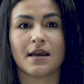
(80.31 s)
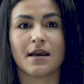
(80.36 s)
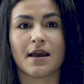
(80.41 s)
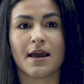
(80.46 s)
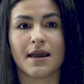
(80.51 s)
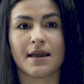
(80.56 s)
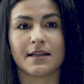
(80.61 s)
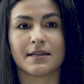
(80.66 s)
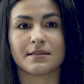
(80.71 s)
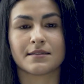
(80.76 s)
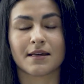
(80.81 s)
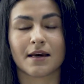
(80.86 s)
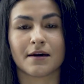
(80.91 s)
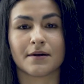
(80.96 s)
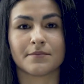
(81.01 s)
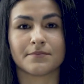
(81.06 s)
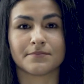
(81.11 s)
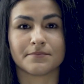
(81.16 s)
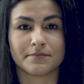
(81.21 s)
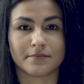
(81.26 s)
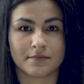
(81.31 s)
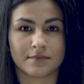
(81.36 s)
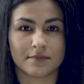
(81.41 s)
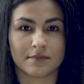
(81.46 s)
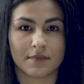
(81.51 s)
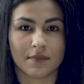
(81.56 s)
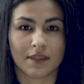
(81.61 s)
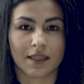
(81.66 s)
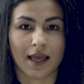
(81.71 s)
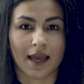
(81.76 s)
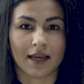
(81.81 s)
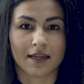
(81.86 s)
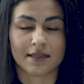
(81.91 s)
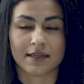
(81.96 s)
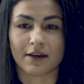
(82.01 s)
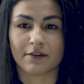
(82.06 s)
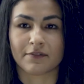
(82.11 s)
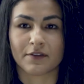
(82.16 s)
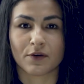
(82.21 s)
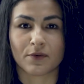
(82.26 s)
And that
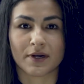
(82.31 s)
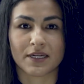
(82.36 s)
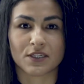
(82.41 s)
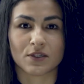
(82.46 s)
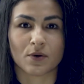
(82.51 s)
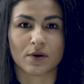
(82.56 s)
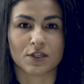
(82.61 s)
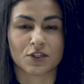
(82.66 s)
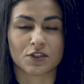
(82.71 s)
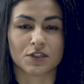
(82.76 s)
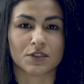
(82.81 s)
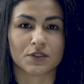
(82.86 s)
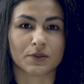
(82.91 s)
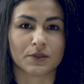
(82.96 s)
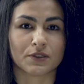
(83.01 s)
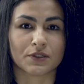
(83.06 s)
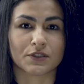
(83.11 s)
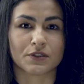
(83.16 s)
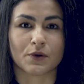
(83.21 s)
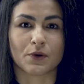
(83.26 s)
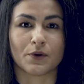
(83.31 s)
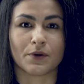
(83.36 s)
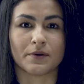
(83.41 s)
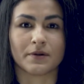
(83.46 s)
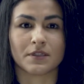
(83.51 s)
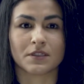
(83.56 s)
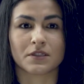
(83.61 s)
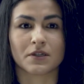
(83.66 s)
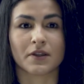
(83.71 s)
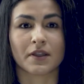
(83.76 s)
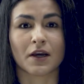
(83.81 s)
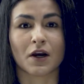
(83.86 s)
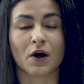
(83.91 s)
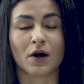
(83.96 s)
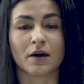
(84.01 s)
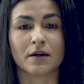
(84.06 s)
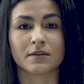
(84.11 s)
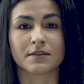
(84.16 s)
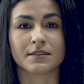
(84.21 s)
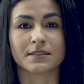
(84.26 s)
definitely raised questions with the school. So they
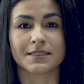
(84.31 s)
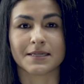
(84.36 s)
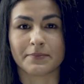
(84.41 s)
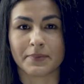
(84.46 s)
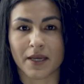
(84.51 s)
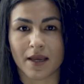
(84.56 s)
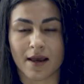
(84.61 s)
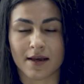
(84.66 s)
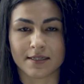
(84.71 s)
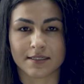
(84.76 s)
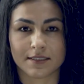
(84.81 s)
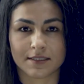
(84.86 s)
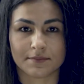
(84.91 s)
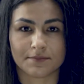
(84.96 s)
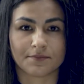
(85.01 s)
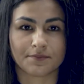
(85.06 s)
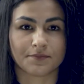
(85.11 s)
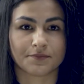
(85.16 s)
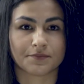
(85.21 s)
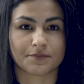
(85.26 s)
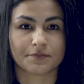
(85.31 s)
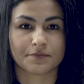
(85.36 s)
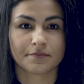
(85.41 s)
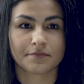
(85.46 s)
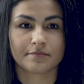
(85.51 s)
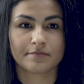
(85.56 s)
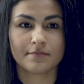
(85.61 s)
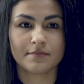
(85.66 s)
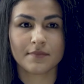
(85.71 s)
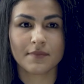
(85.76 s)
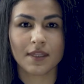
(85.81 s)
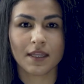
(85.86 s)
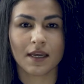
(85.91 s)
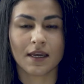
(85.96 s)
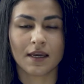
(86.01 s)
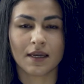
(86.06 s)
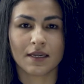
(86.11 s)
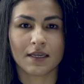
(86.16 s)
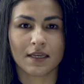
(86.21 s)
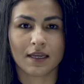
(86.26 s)
called CPS,
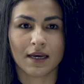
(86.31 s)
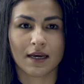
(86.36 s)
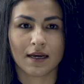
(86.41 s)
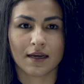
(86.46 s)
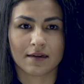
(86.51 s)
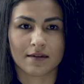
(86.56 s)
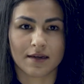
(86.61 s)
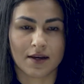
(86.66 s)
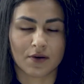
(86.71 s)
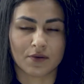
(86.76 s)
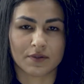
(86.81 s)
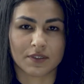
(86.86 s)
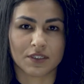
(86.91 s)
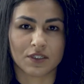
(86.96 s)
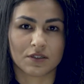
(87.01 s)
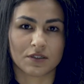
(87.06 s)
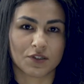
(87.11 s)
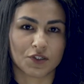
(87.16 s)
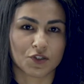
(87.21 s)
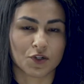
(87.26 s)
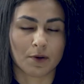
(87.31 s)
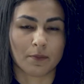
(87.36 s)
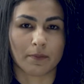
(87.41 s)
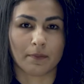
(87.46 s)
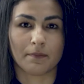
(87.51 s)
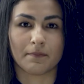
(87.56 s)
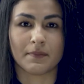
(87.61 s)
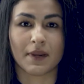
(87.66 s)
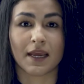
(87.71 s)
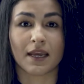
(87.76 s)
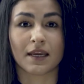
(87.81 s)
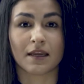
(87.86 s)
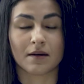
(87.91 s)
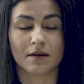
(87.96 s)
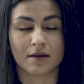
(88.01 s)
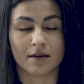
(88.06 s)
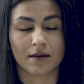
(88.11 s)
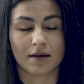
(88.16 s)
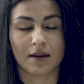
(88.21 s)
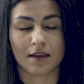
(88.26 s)
and I was stripped
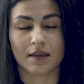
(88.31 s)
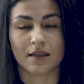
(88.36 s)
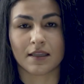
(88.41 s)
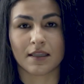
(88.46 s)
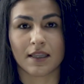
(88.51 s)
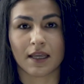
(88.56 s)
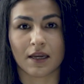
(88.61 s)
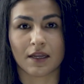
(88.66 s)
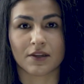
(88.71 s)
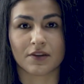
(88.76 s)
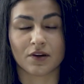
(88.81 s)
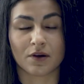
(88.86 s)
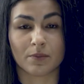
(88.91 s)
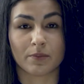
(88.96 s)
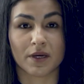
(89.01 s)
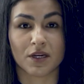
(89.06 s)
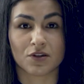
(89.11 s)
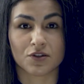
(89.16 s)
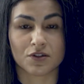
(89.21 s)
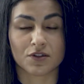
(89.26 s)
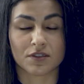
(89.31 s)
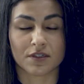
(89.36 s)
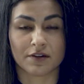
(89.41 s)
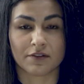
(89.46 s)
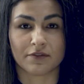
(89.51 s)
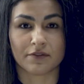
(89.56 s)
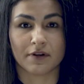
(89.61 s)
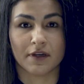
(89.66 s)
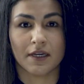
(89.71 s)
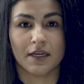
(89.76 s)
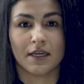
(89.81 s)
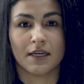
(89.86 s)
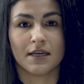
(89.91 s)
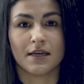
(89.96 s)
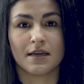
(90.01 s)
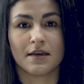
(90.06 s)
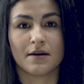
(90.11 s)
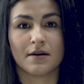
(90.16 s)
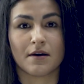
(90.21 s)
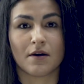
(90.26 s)
naked, and they took pictures of
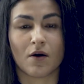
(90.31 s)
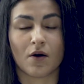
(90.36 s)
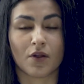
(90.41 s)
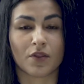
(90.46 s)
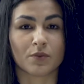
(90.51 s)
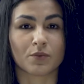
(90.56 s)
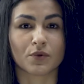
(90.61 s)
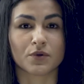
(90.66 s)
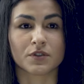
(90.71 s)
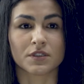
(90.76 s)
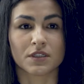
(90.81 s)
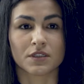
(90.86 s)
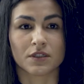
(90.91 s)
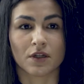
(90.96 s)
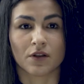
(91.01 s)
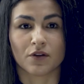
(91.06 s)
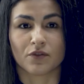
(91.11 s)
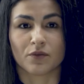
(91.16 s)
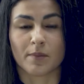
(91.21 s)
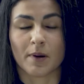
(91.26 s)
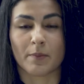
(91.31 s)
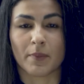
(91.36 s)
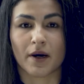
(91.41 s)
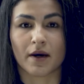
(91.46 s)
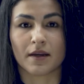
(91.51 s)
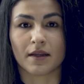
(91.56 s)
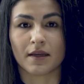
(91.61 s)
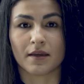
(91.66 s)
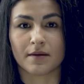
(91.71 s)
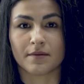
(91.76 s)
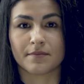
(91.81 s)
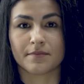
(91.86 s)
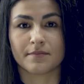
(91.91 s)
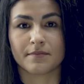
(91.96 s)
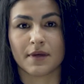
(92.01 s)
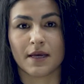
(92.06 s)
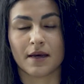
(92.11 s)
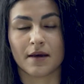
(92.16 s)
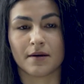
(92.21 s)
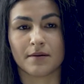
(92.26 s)
all the bruises all over my body
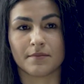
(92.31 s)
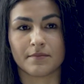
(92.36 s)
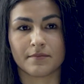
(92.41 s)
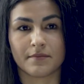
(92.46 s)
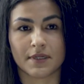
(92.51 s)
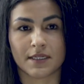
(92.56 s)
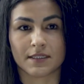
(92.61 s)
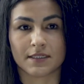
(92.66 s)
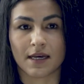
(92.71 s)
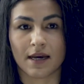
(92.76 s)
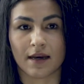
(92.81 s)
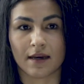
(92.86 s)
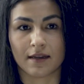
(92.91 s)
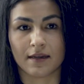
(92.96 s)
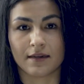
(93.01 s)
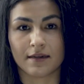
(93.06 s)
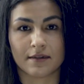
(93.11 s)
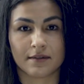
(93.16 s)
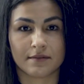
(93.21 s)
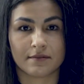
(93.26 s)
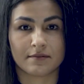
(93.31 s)
because I had